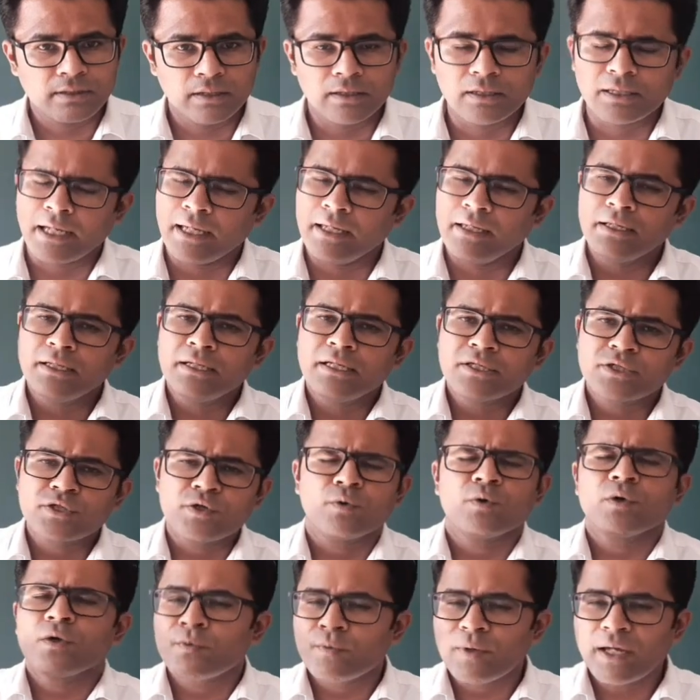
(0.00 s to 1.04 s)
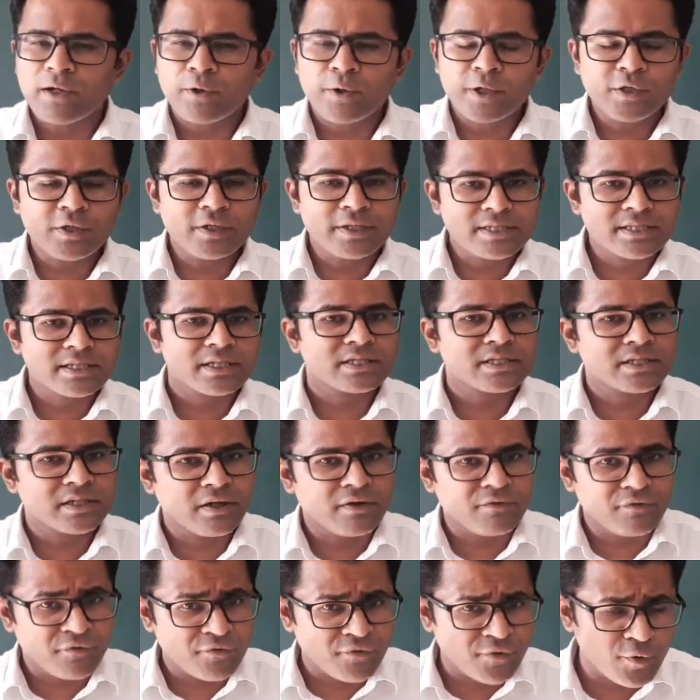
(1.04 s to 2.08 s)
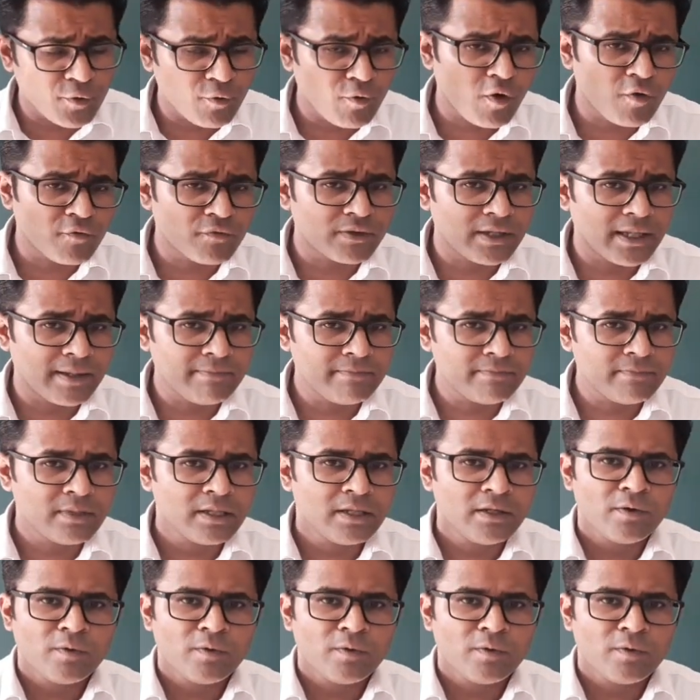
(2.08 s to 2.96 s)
Okay, so we are going to discuss a few of them